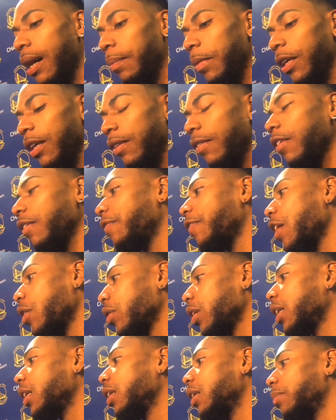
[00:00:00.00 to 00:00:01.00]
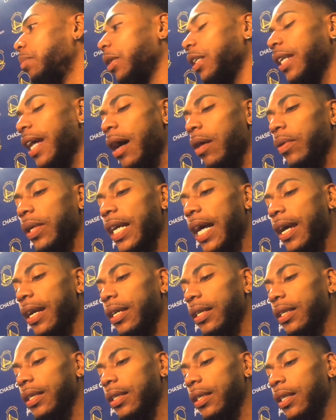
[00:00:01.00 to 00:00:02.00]
it felt good. But now we got
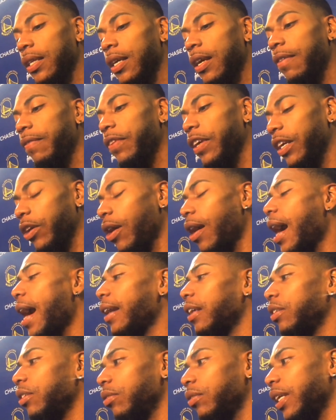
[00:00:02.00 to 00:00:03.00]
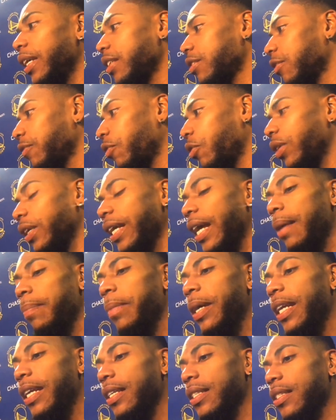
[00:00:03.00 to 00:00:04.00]
to figure out how to do things for 48
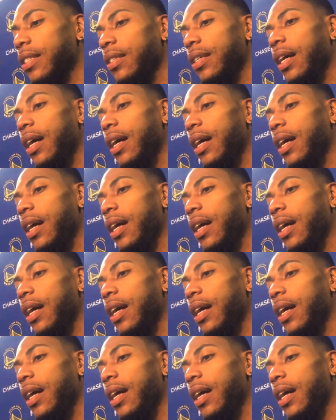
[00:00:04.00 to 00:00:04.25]
minutes,